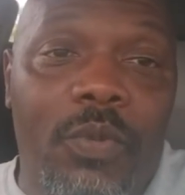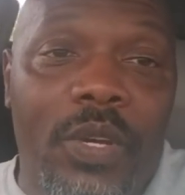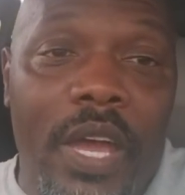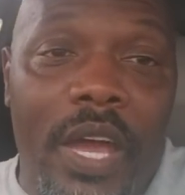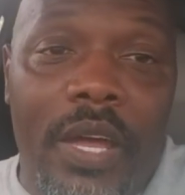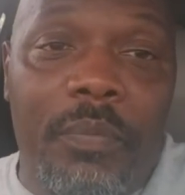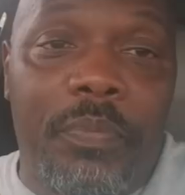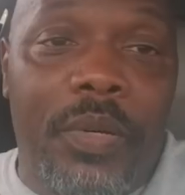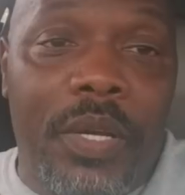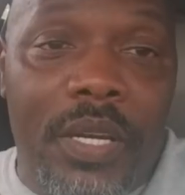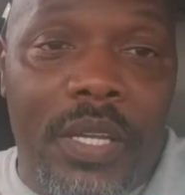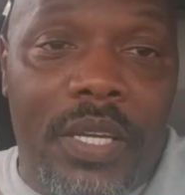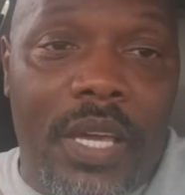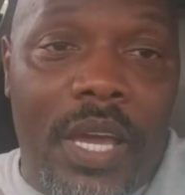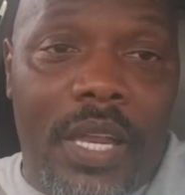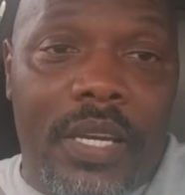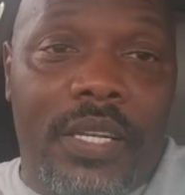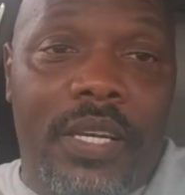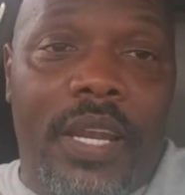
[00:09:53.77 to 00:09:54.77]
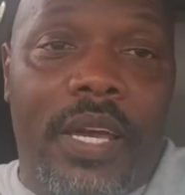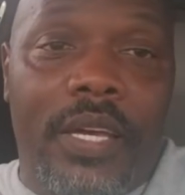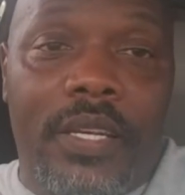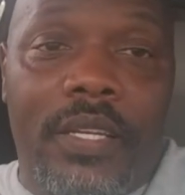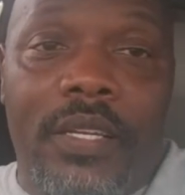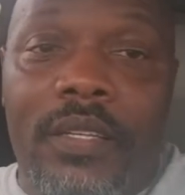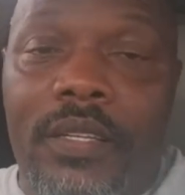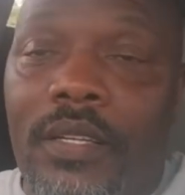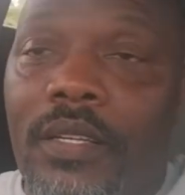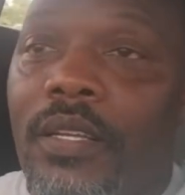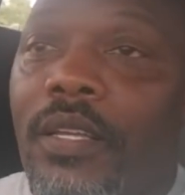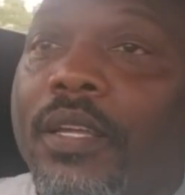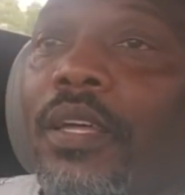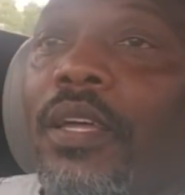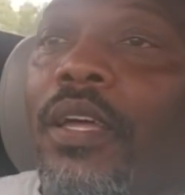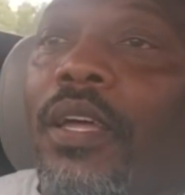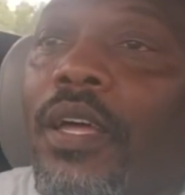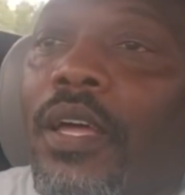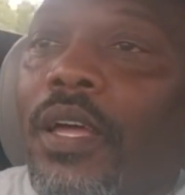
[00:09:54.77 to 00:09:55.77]
We had penny candy lady.
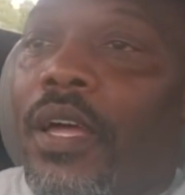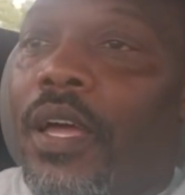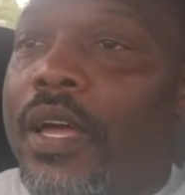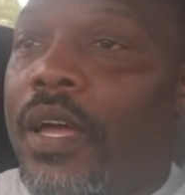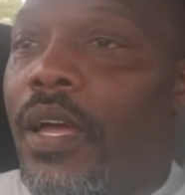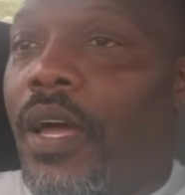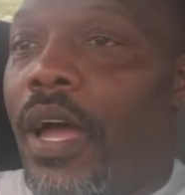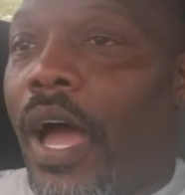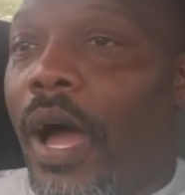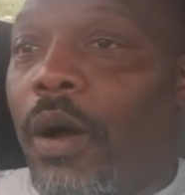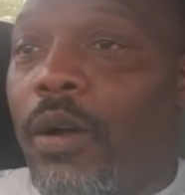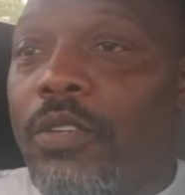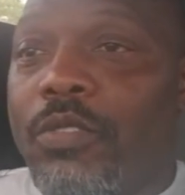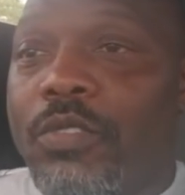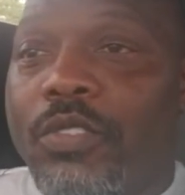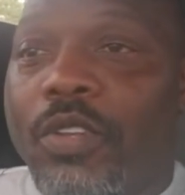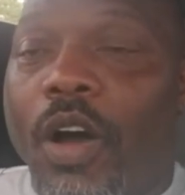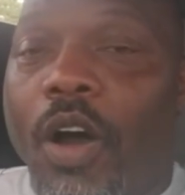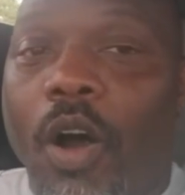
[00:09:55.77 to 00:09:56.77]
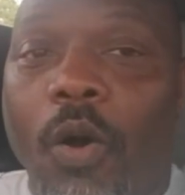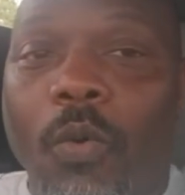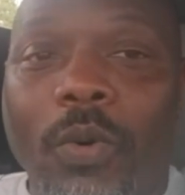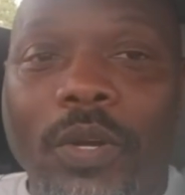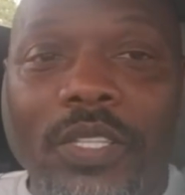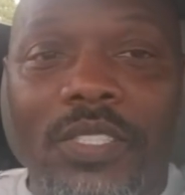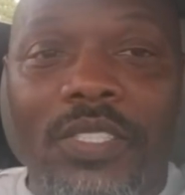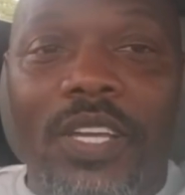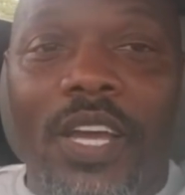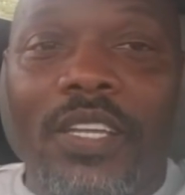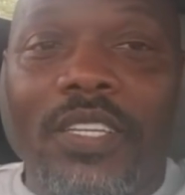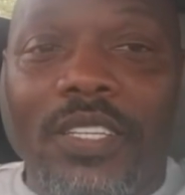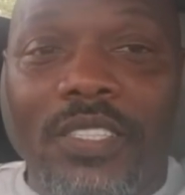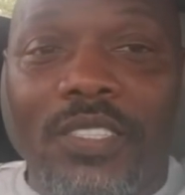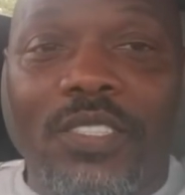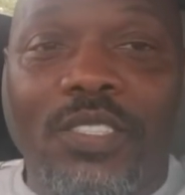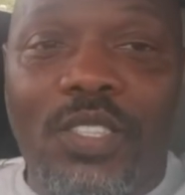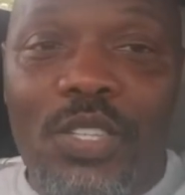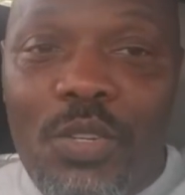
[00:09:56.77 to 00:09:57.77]
And I used to always take
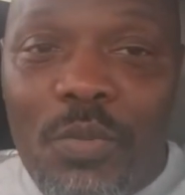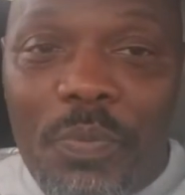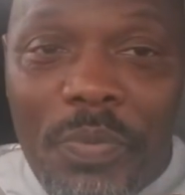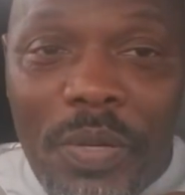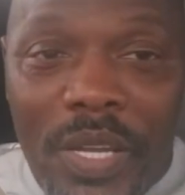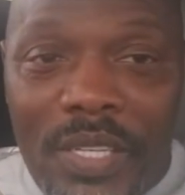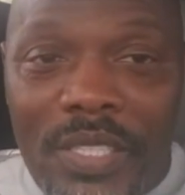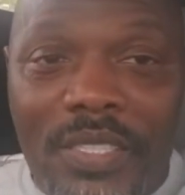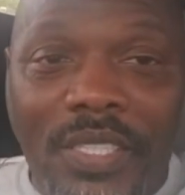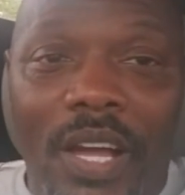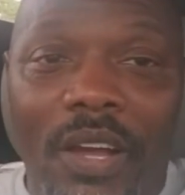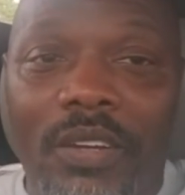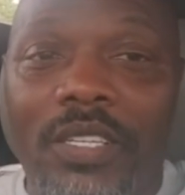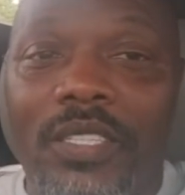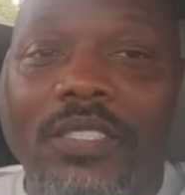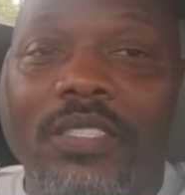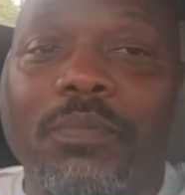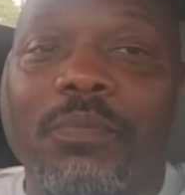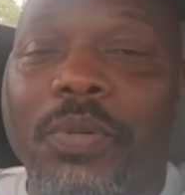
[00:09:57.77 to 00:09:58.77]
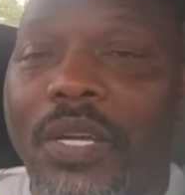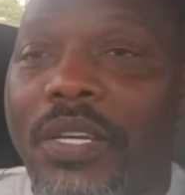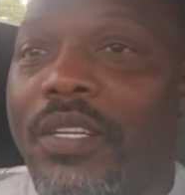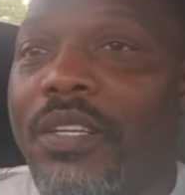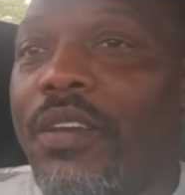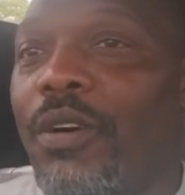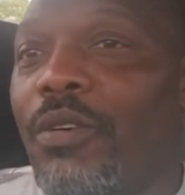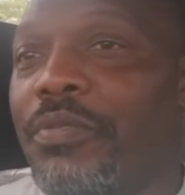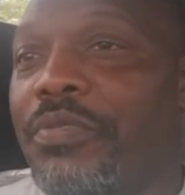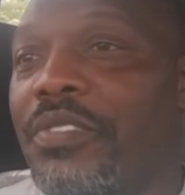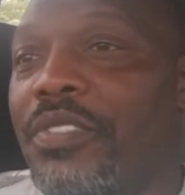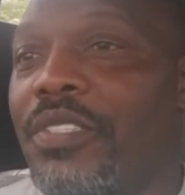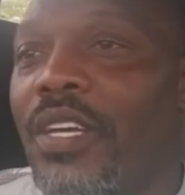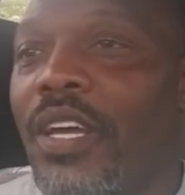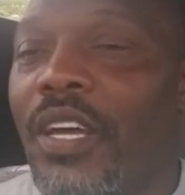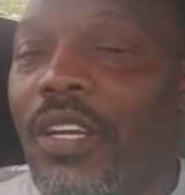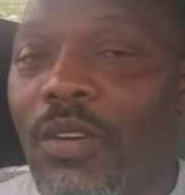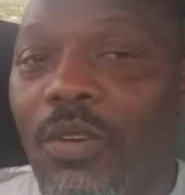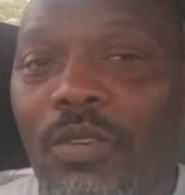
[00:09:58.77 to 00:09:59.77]
this 2 pennies out of his penny loafers
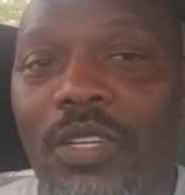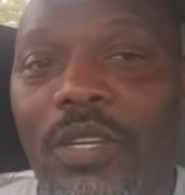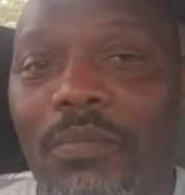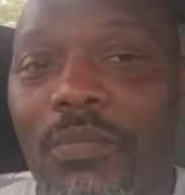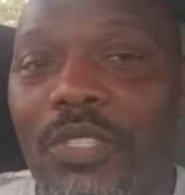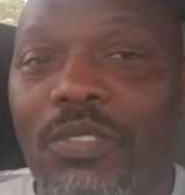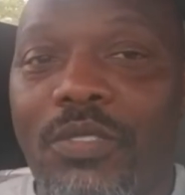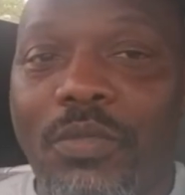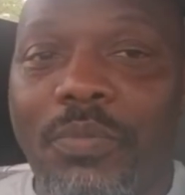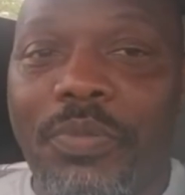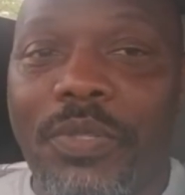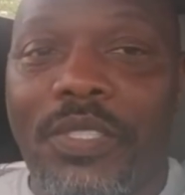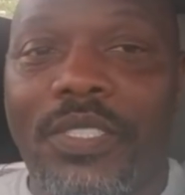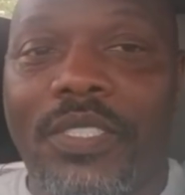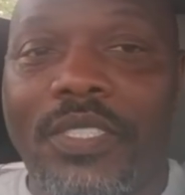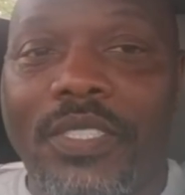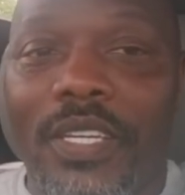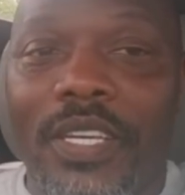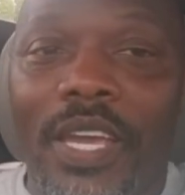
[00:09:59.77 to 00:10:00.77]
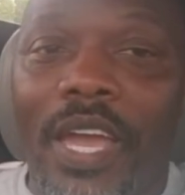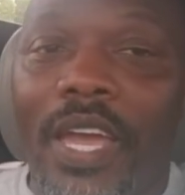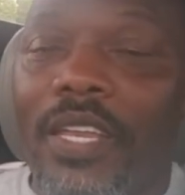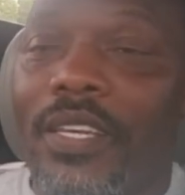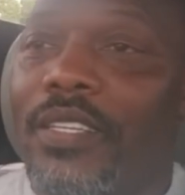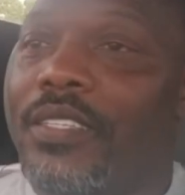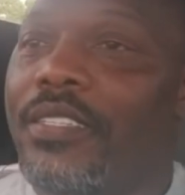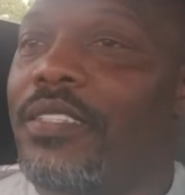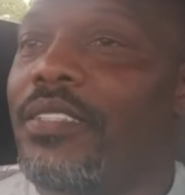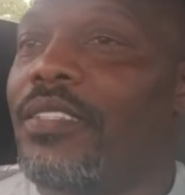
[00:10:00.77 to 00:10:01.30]
and go get me 2 pieces of candy.